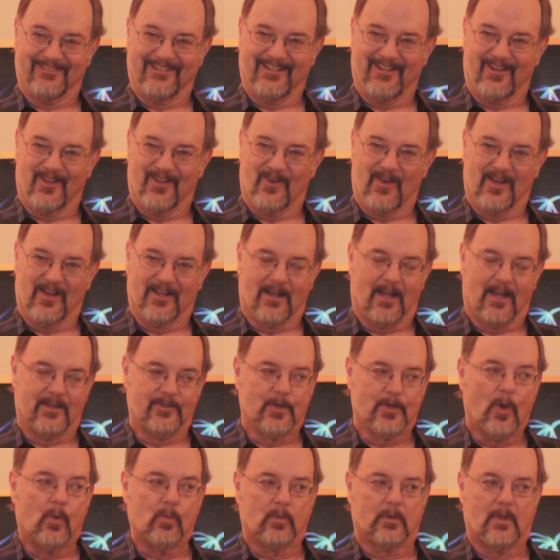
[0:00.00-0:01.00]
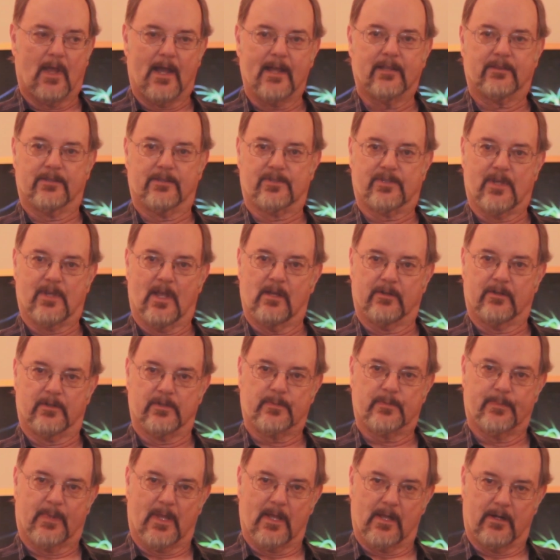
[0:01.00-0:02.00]
You know, I don't like the sound
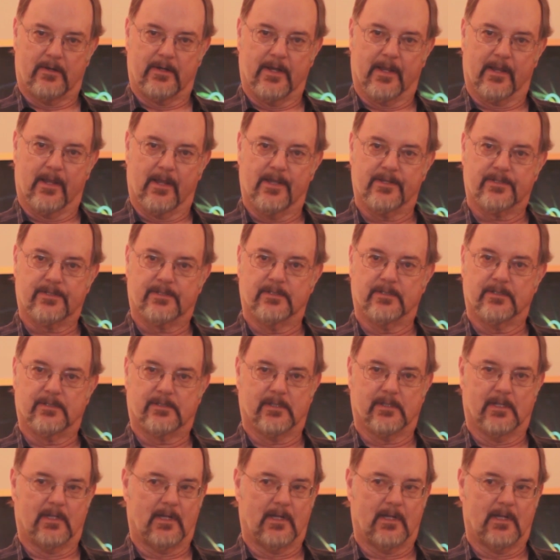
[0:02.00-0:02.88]
of splattering S's,